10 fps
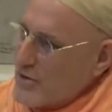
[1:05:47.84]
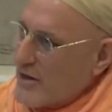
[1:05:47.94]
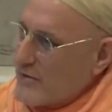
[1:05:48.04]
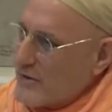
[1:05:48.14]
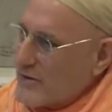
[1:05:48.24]

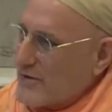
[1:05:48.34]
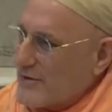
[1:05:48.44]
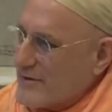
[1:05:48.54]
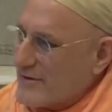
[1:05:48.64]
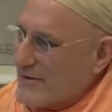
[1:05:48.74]
And that's the
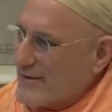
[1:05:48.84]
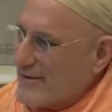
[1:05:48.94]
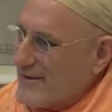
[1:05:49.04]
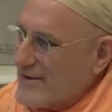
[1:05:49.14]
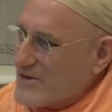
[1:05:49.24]
beauty of
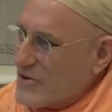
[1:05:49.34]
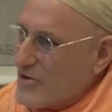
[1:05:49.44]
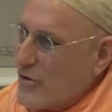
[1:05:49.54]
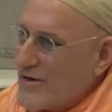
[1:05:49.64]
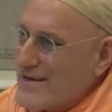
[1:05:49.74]
it.
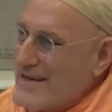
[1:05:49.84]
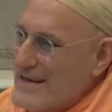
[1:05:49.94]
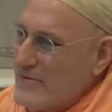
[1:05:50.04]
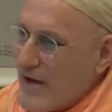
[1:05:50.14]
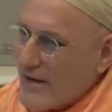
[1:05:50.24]

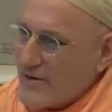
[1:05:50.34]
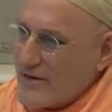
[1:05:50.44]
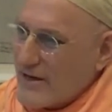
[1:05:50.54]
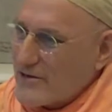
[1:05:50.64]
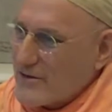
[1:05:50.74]
So you don't
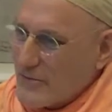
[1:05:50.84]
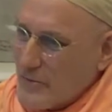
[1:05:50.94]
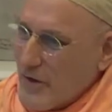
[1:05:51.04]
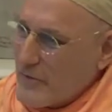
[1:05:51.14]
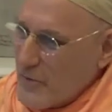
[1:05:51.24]
need
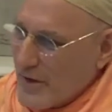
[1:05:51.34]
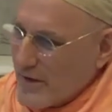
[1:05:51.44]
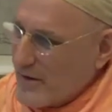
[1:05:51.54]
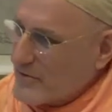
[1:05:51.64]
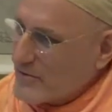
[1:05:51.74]

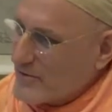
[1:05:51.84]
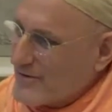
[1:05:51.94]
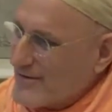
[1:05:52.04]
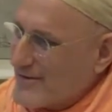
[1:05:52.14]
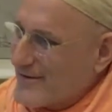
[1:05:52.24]
validation from
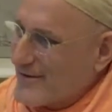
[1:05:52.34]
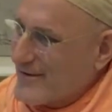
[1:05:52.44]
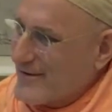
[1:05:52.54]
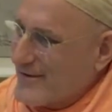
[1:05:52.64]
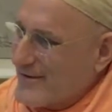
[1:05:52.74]
everybody
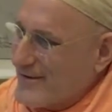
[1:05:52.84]
else.